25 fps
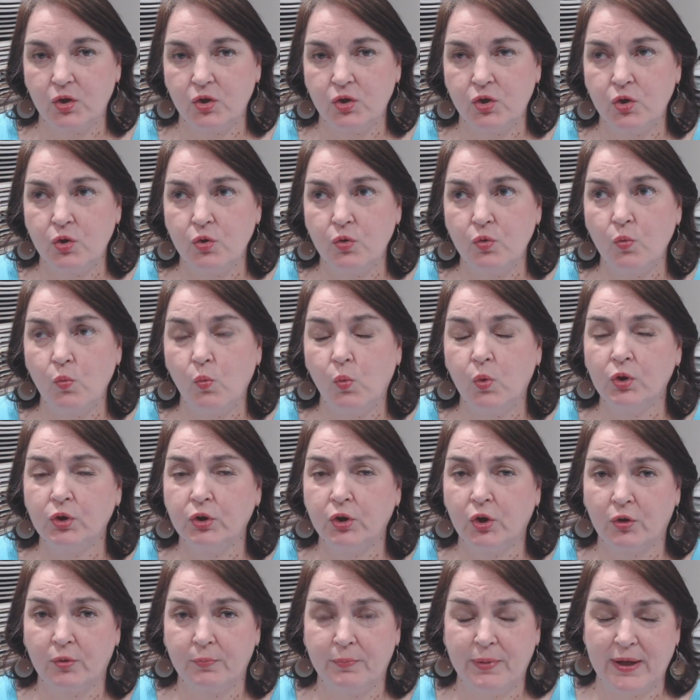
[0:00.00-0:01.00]
you
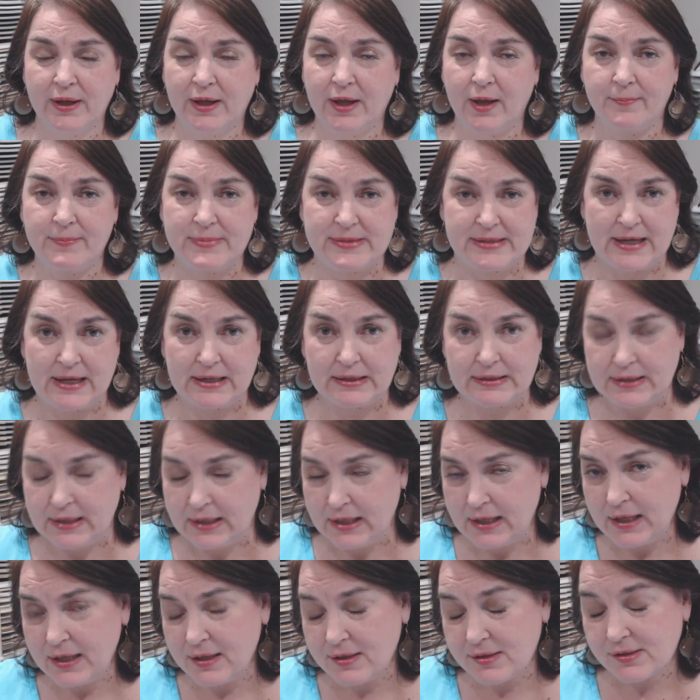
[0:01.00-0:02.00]
will pick up
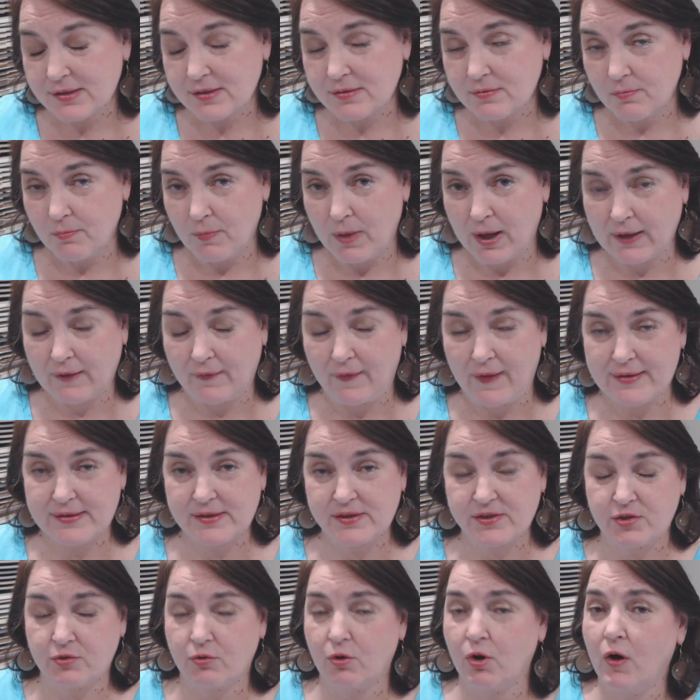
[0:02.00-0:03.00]
techniques. My
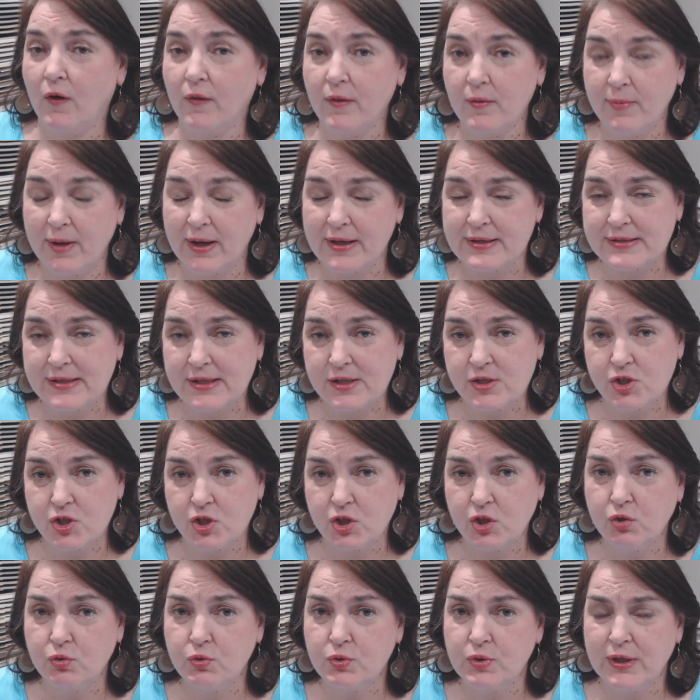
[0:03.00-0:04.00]
classes are all about
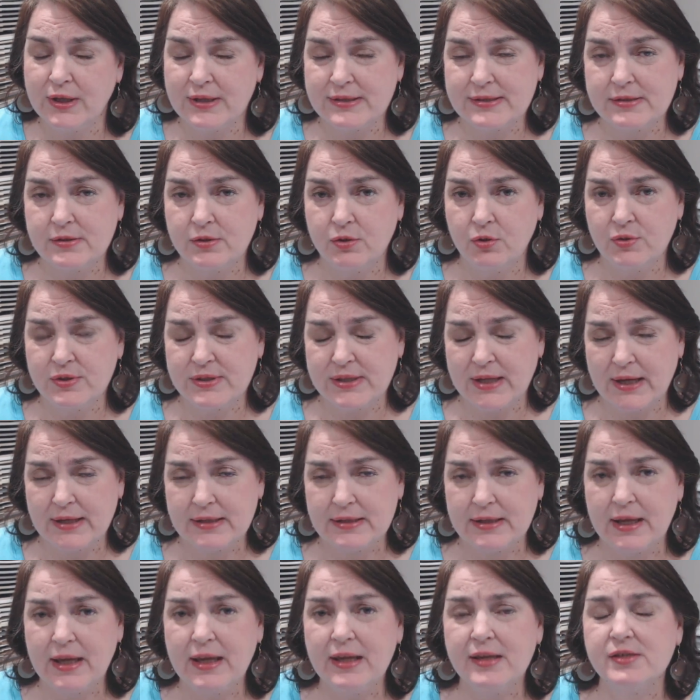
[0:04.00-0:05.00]
teaching you new
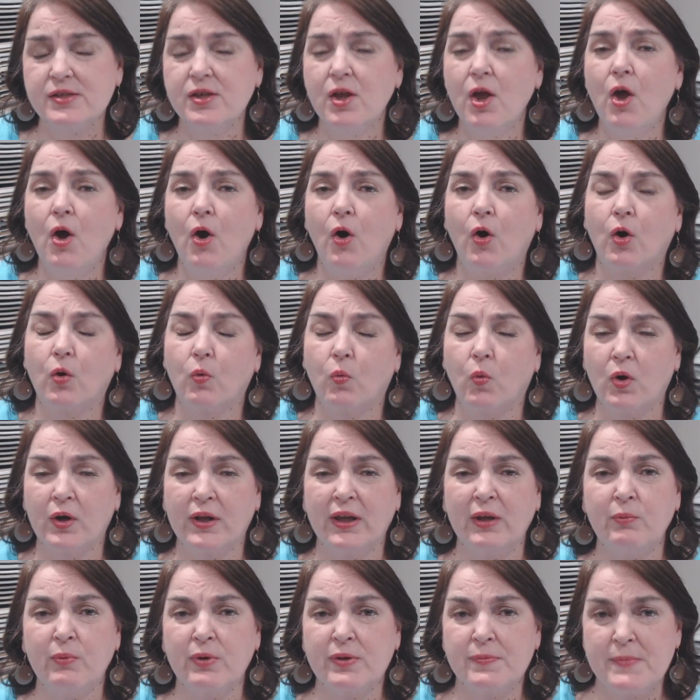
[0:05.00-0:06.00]
techniques or
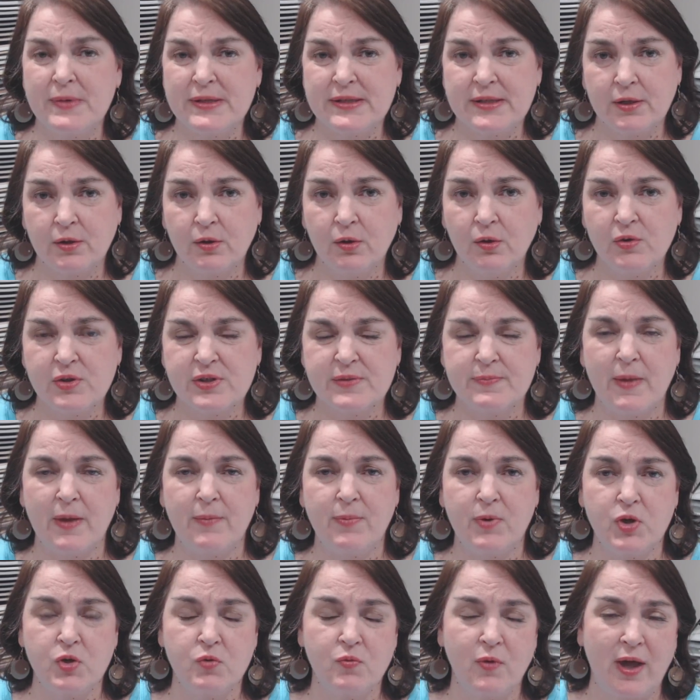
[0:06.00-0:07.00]
working with materials
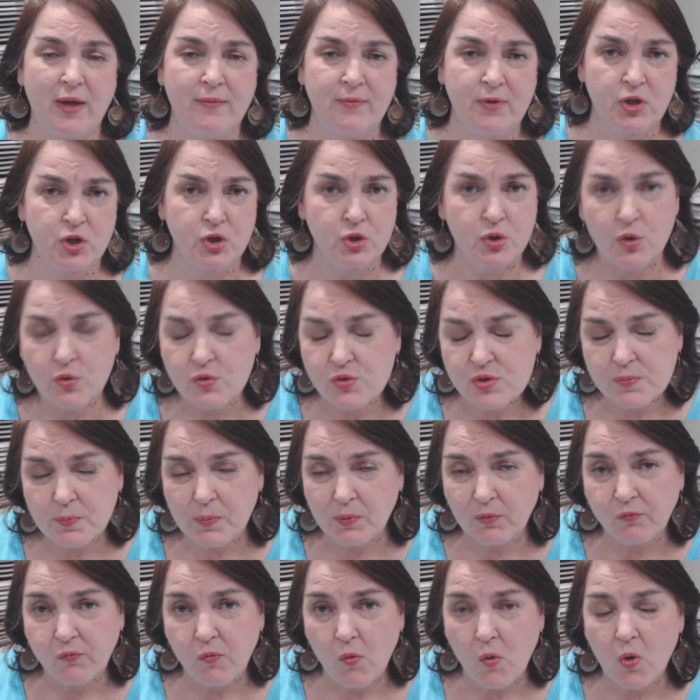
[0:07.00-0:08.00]
maybe you haven't used
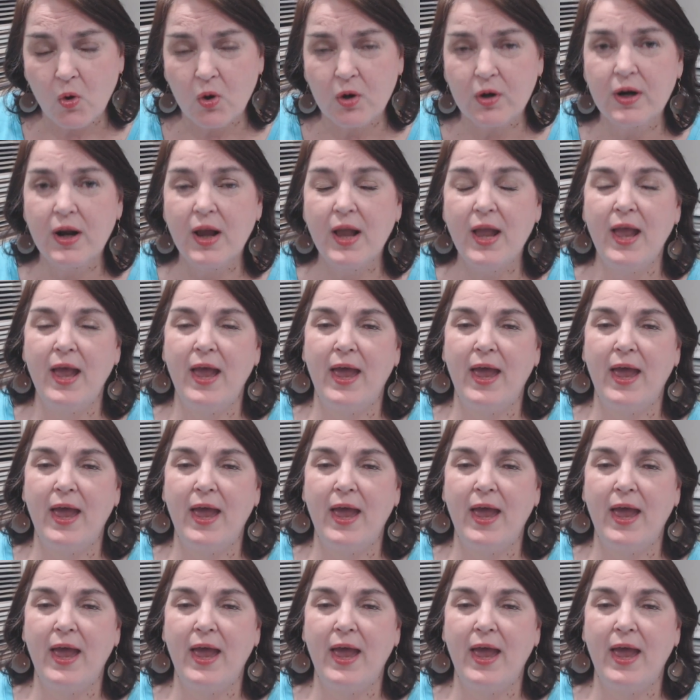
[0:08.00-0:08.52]
before.